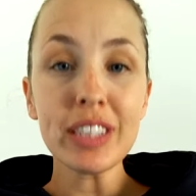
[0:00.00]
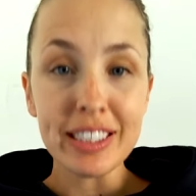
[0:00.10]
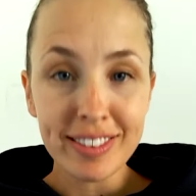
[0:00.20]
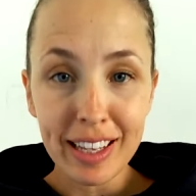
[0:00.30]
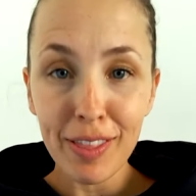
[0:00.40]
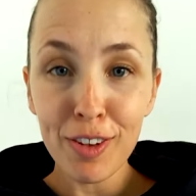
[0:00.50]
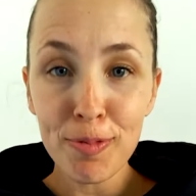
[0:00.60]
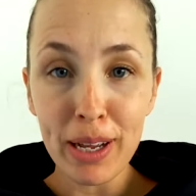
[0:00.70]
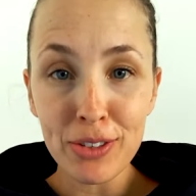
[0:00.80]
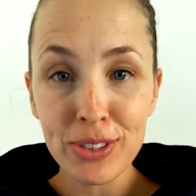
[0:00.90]
Set those
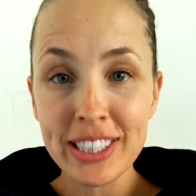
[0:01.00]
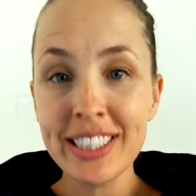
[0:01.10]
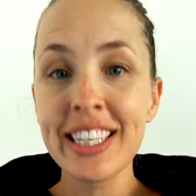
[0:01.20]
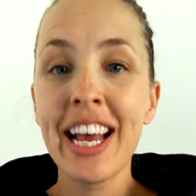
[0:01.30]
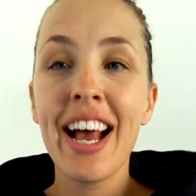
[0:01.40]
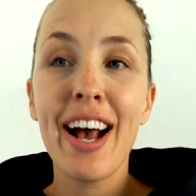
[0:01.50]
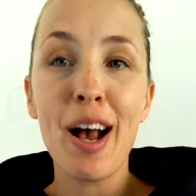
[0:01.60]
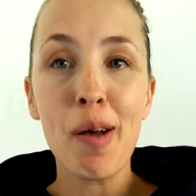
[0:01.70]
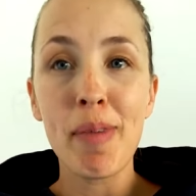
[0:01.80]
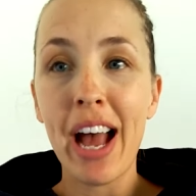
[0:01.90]
boundaries.
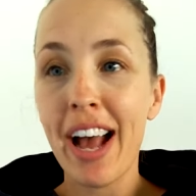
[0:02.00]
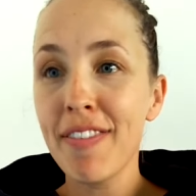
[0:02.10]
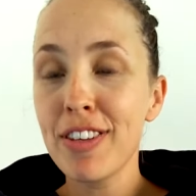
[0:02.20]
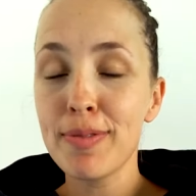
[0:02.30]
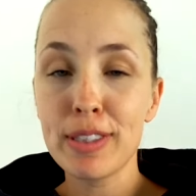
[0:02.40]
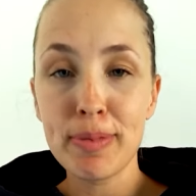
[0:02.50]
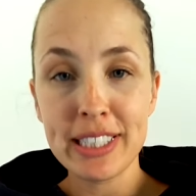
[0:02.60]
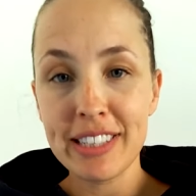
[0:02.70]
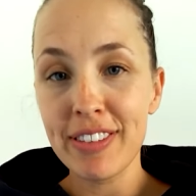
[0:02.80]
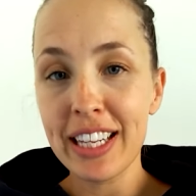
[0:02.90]
Have some
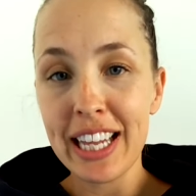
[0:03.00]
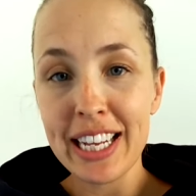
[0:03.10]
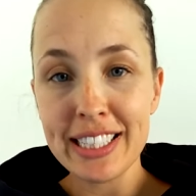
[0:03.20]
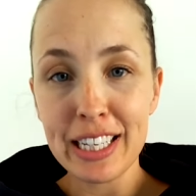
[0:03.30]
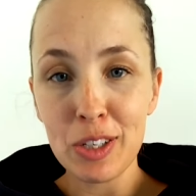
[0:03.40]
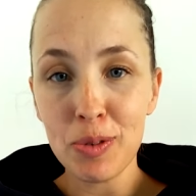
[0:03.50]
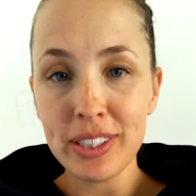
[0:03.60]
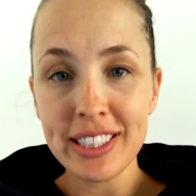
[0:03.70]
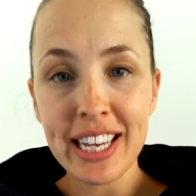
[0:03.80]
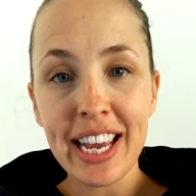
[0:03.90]
specific lines that you will
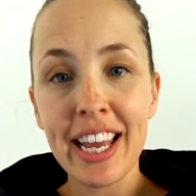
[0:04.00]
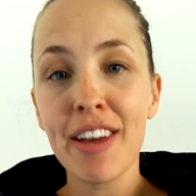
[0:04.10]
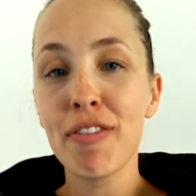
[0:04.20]
say.